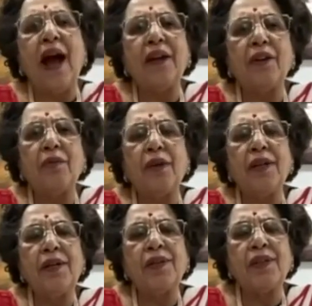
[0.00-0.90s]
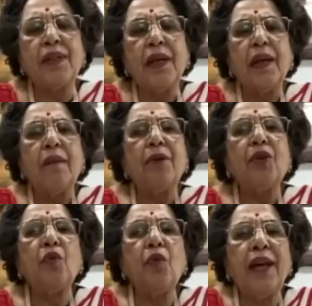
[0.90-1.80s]
arguments
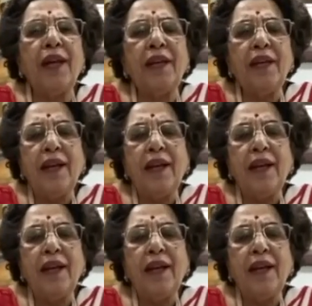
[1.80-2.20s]
between